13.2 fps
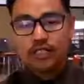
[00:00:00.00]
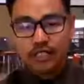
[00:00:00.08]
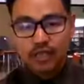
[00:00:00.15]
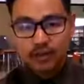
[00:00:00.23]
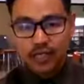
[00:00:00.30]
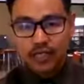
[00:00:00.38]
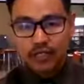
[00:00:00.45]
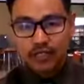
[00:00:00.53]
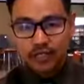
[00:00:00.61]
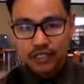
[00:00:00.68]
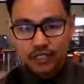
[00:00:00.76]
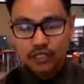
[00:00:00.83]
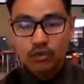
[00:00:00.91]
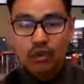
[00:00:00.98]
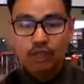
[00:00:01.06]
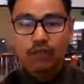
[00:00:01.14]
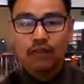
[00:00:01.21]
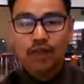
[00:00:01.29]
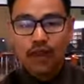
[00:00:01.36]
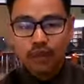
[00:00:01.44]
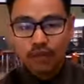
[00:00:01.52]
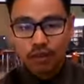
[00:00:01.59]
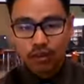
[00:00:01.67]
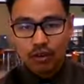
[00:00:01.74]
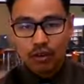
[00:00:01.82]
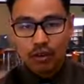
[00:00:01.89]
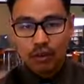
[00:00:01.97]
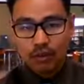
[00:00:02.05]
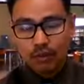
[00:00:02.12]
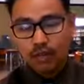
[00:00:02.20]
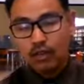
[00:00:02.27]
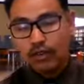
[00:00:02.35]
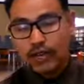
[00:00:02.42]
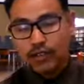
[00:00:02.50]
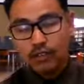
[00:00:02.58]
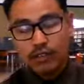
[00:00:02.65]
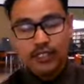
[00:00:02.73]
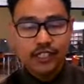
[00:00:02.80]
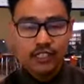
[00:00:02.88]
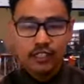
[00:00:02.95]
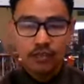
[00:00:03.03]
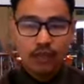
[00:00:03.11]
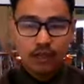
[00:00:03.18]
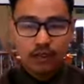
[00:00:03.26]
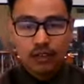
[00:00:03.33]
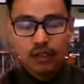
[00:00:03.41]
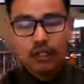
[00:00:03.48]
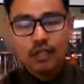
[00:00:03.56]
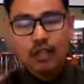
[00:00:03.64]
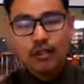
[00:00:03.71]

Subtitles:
determine that the student does qualify for a Pell Grant or additional Pell Grant,